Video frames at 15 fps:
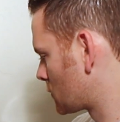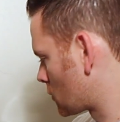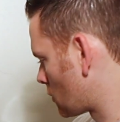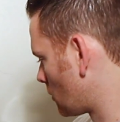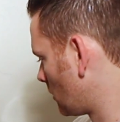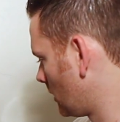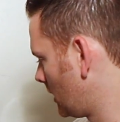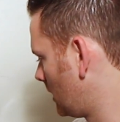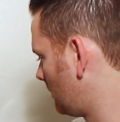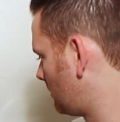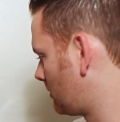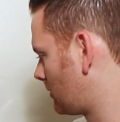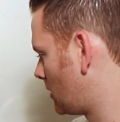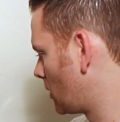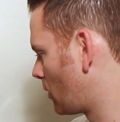truly
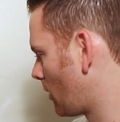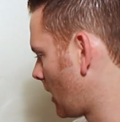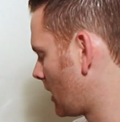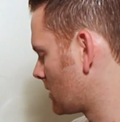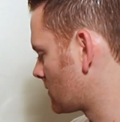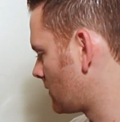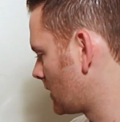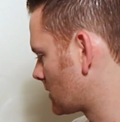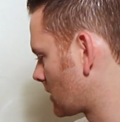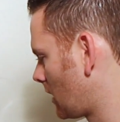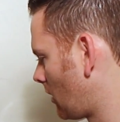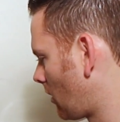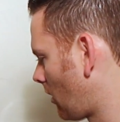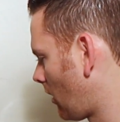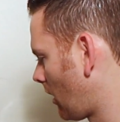the greatest fifth
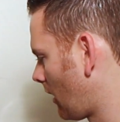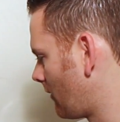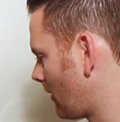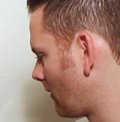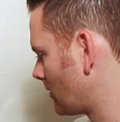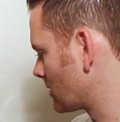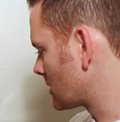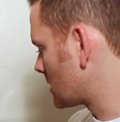scale car I've ever